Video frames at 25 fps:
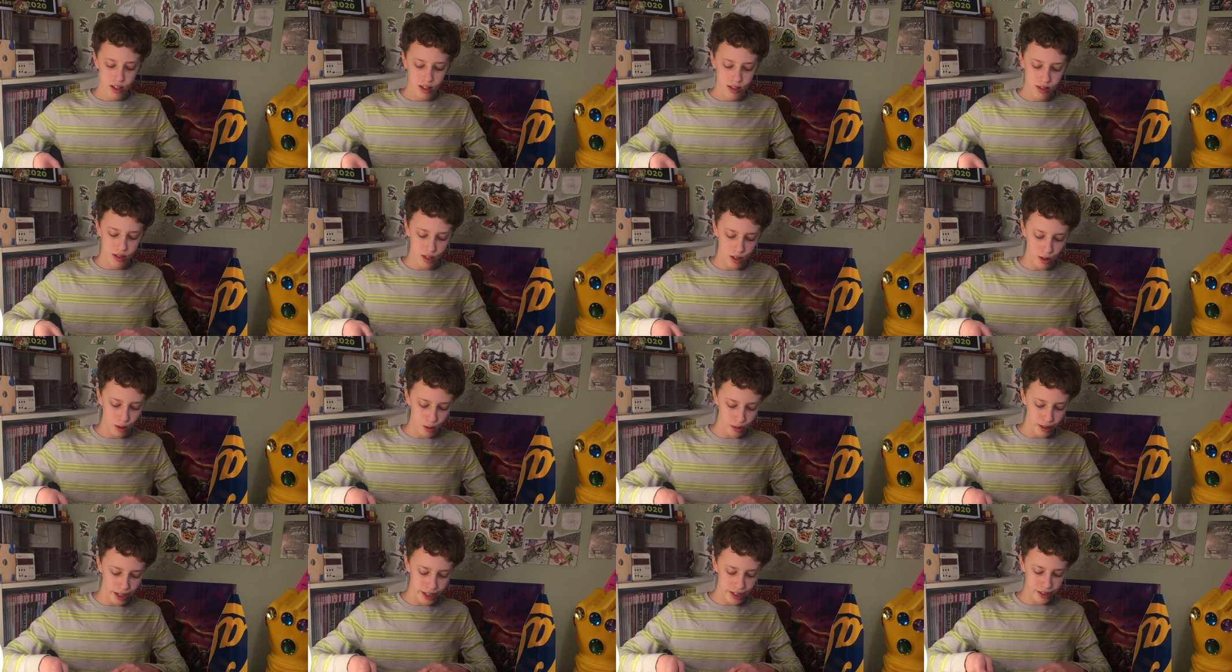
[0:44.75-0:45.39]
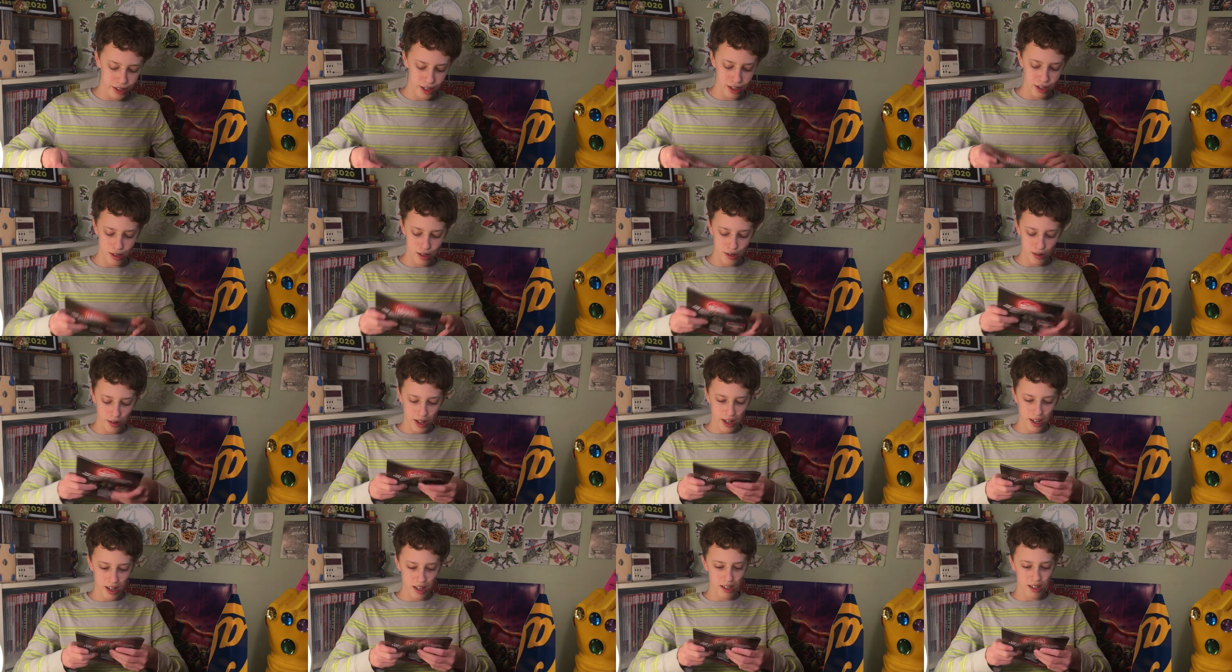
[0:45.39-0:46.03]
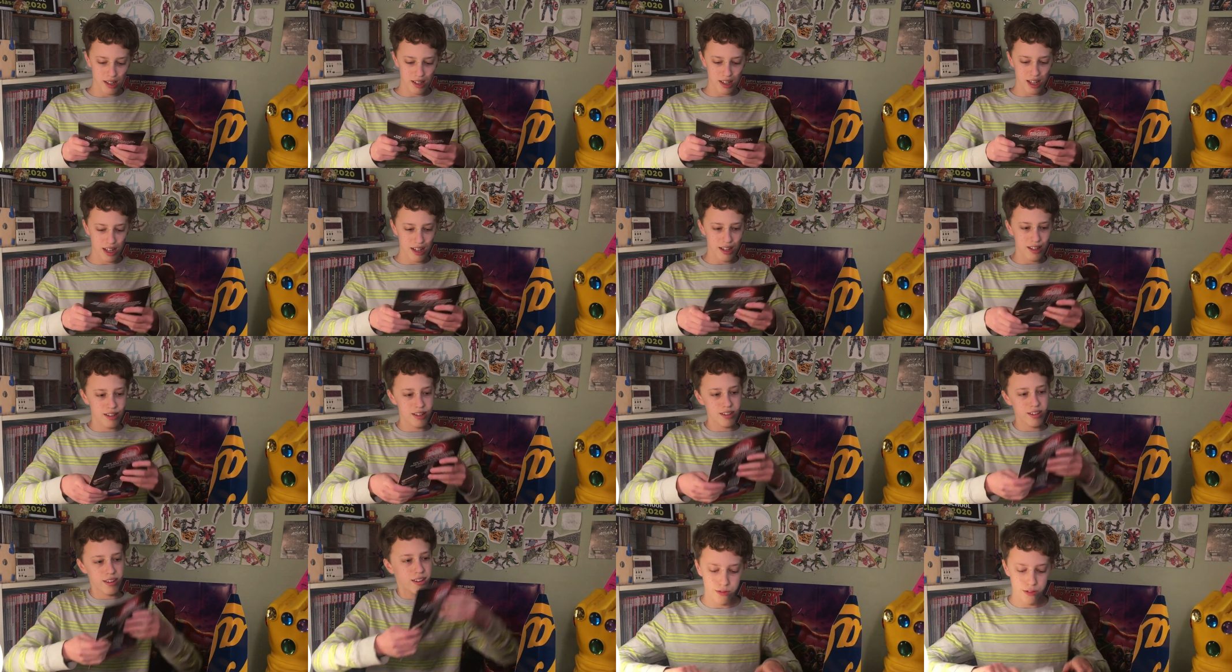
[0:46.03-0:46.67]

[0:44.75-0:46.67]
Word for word: So let's get straight into these.